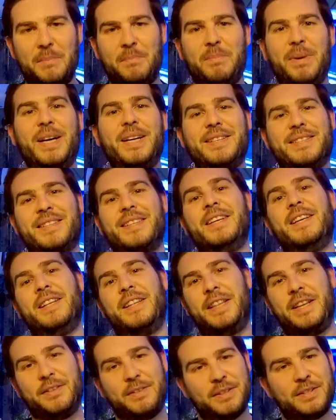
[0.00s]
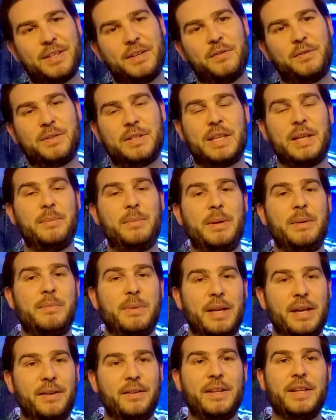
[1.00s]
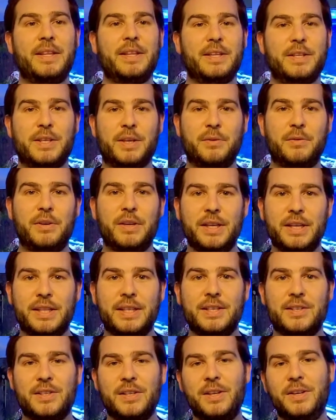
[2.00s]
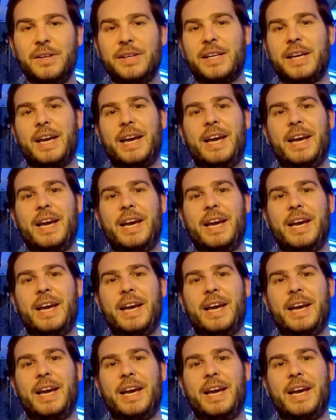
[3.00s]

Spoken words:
But there is obviously people out there that don't like this look,